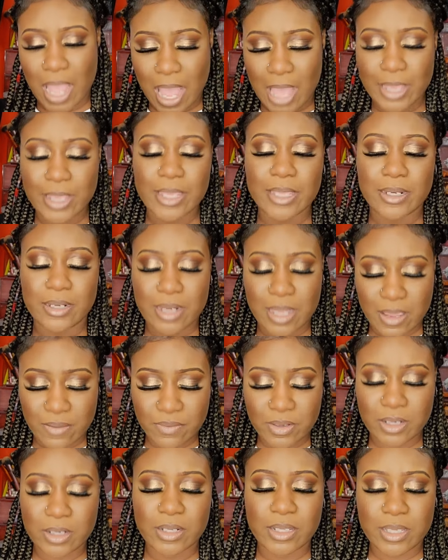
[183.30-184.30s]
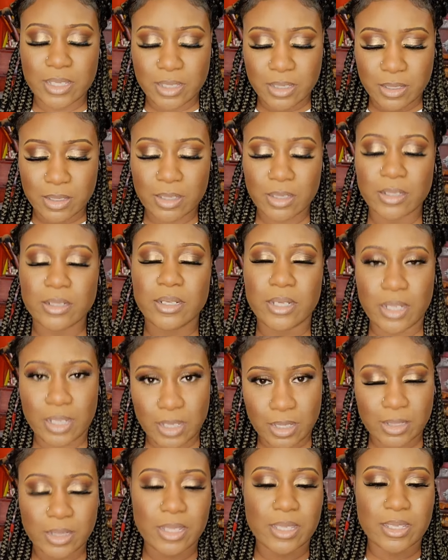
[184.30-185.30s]
I can definitely
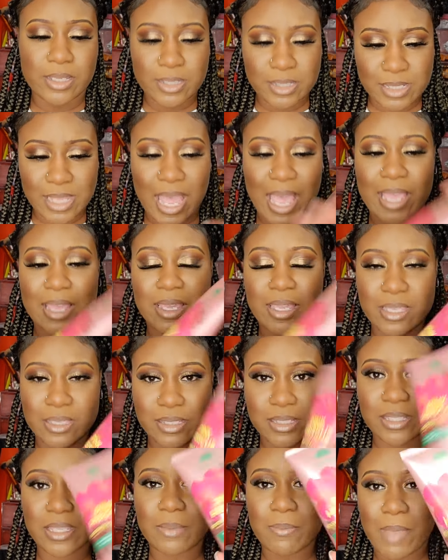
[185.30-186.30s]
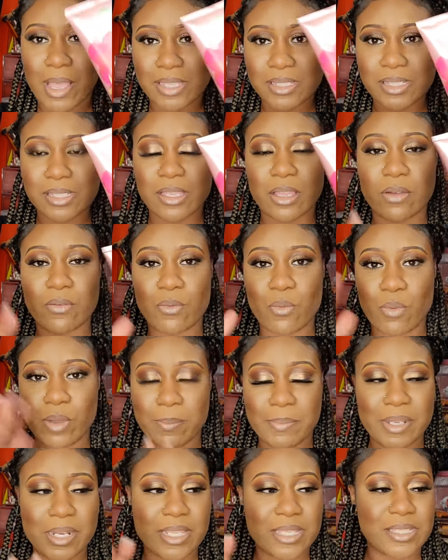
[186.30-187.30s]
dig this. I can see myself
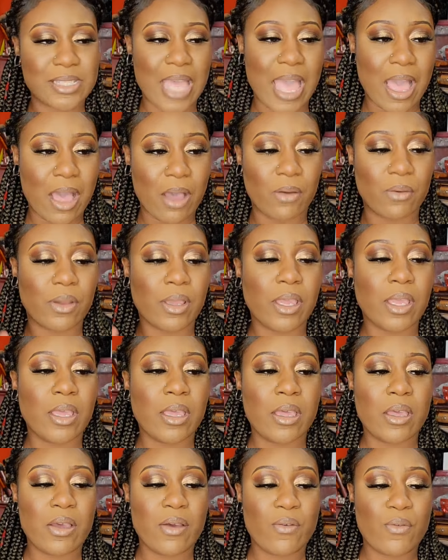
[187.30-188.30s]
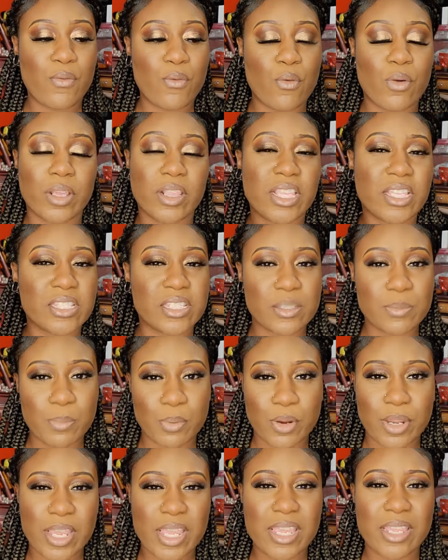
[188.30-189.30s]
whipping this out for the
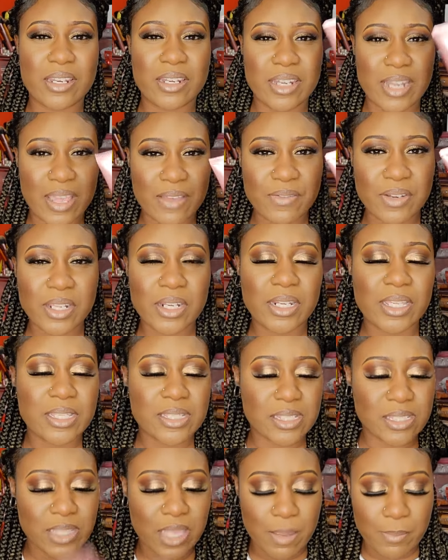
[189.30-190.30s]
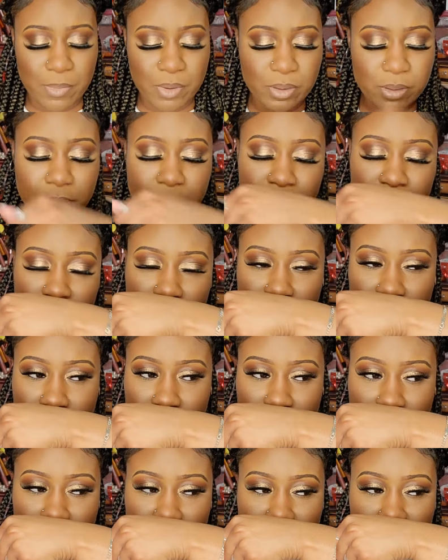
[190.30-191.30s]
spring, definitely summer.
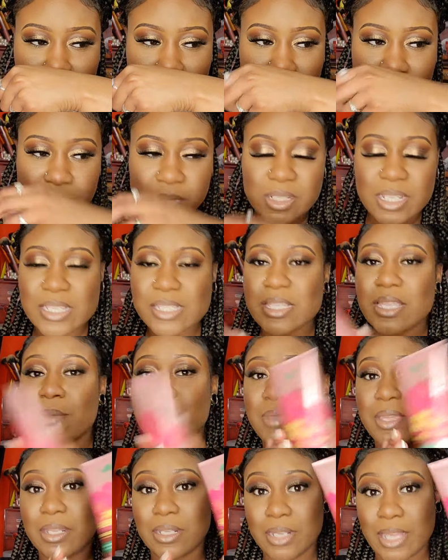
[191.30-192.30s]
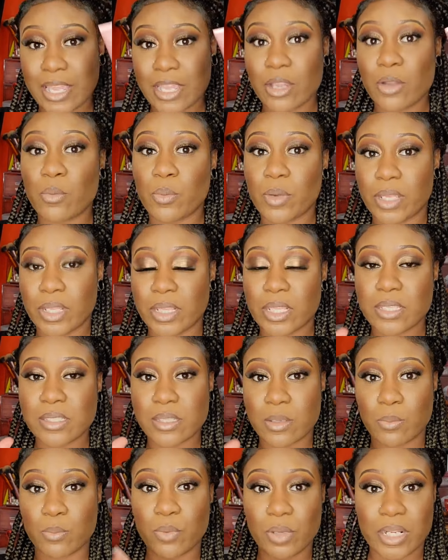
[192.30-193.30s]
This can be layered with
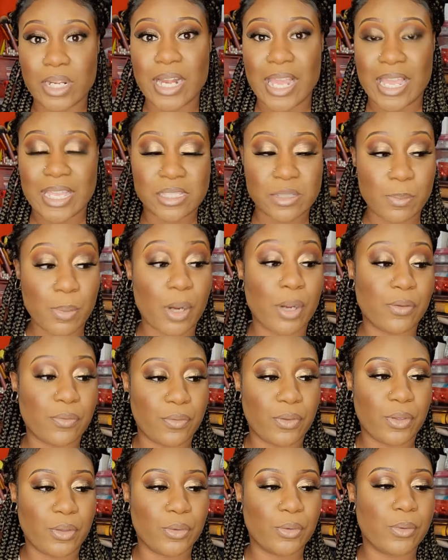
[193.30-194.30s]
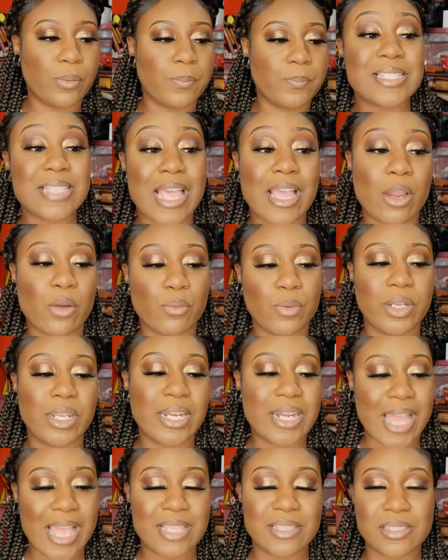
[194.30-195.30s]
some really nice perfume. It's like a
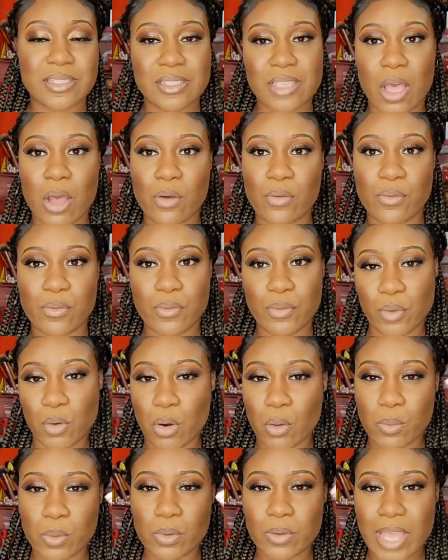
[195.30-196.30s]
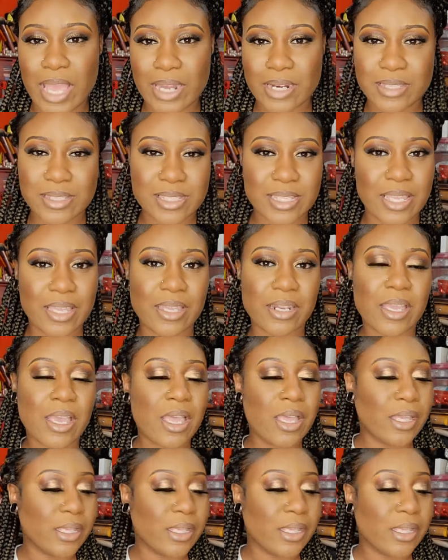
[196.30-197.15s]
really nice soft floral kind of scent.